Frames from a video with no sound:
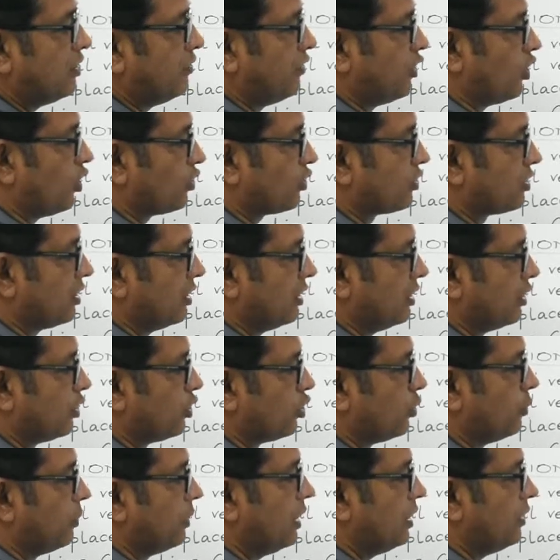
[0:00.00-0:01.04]
velocity, it
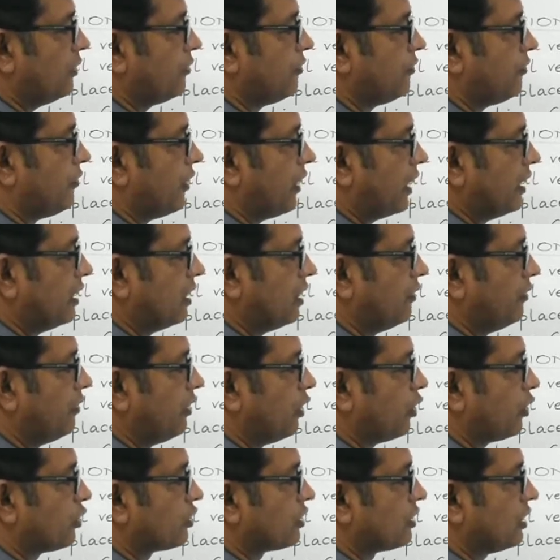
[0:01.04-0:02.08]
would be final
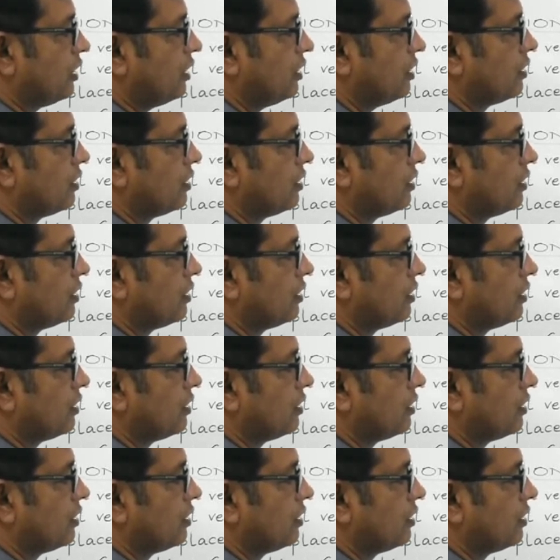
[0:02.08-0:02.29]
velocity